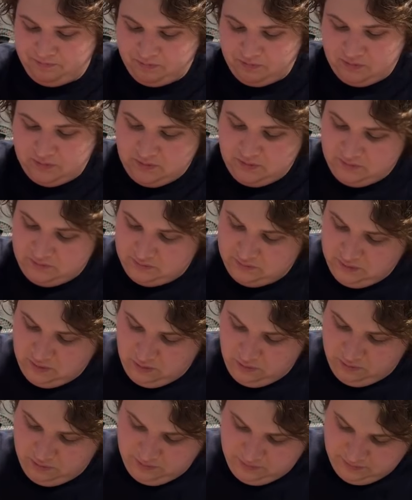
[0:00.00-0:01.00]
Let's
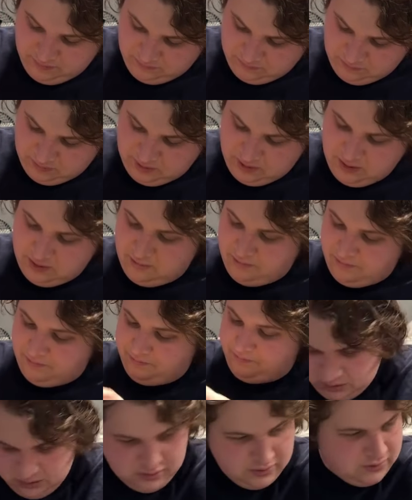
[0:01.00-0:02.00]
open this one up.
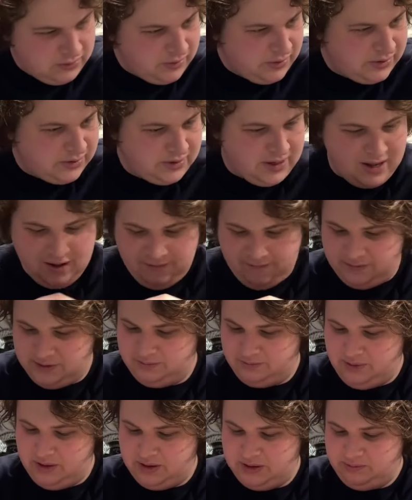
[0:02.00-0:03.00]
It doesn't have as
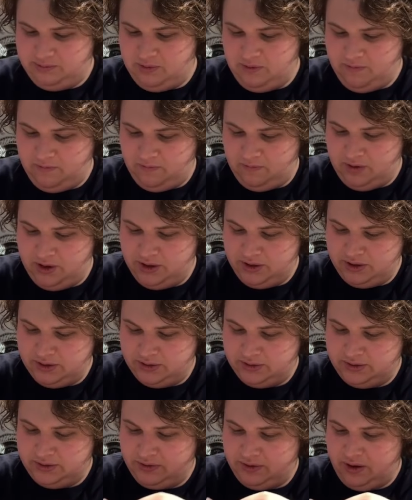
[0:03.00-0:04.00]
big as
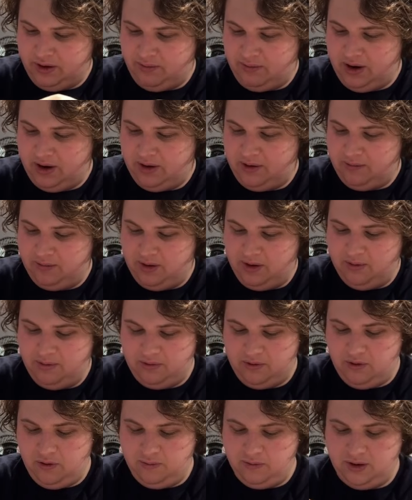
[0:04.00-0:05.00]
perforations, so I might not be able
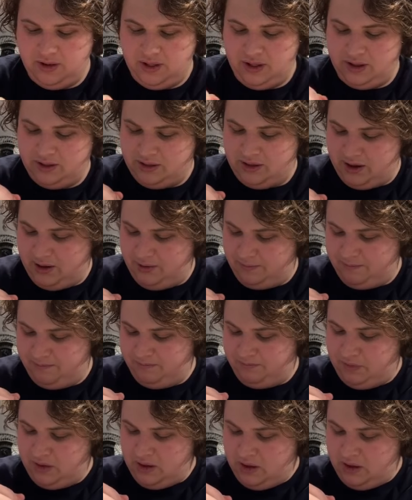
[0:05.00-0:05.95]
to open it like that.